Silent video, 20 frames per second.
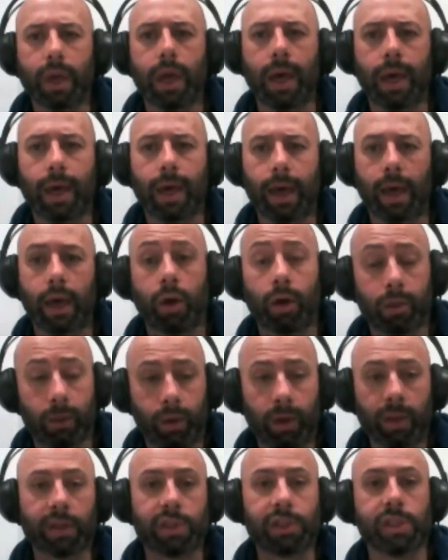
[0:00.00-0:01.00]
I
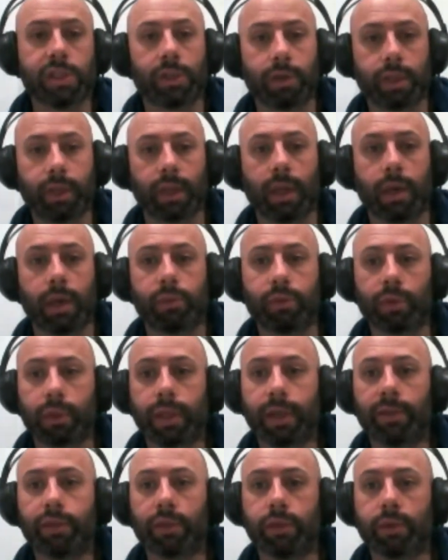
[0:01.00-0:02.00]
like that she's got their number
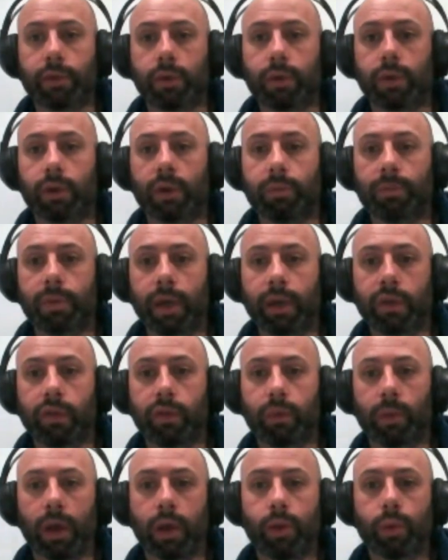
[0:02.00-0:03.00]
11 on her back
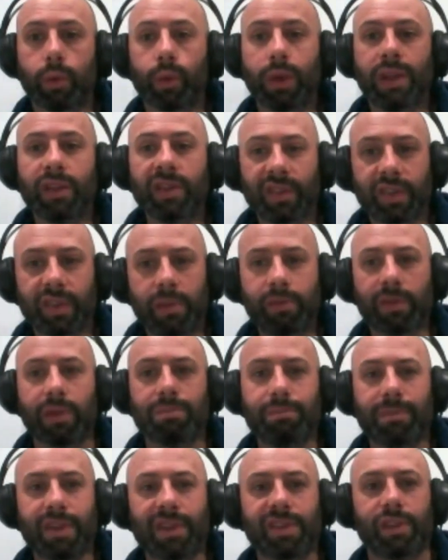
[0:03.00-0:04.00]
as well. We didn't seem to
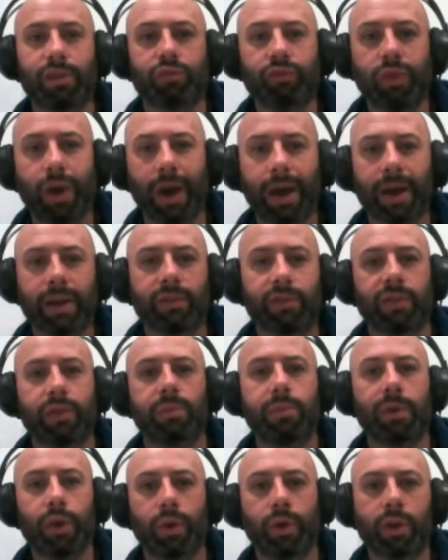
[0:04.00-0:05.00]
miss the run
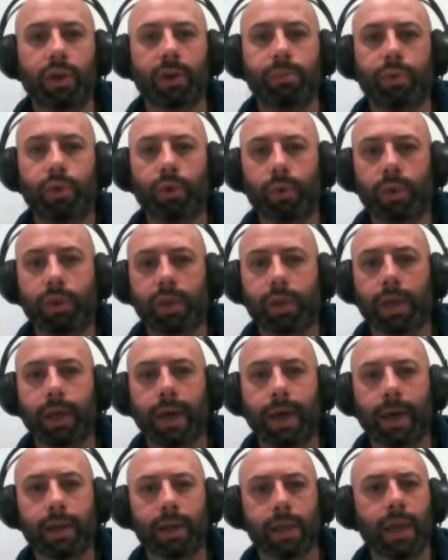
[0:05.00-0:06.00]
from behind the ball with
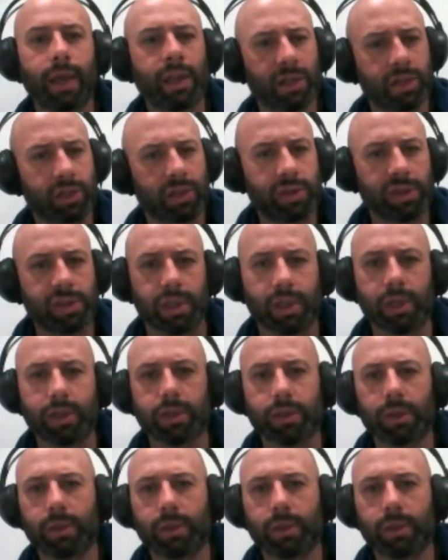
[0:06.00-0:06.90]
Carney. How did you see it?